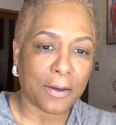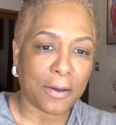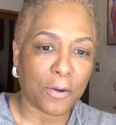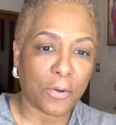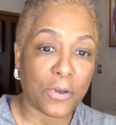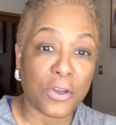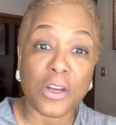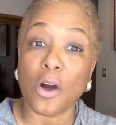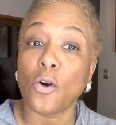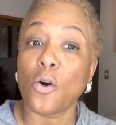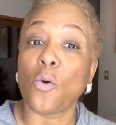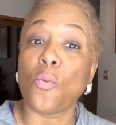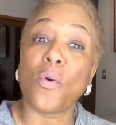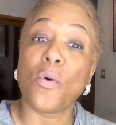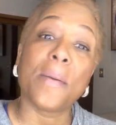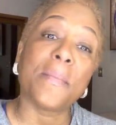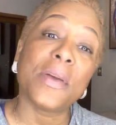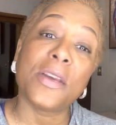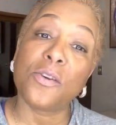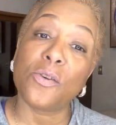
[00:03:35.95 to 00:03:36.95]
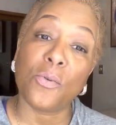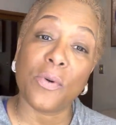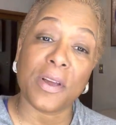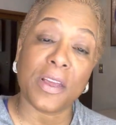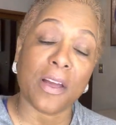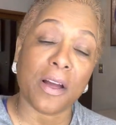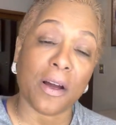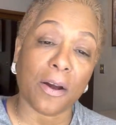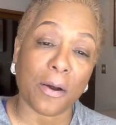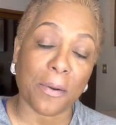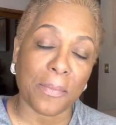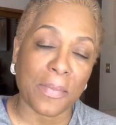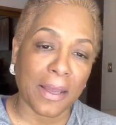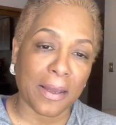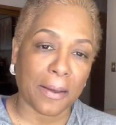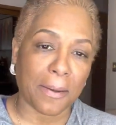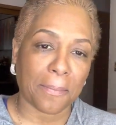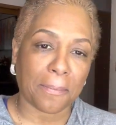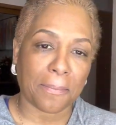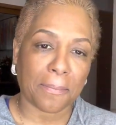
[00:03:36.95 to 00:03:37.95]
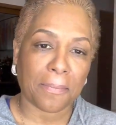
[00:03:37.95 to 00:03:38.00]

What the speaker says: younger women do with younger men.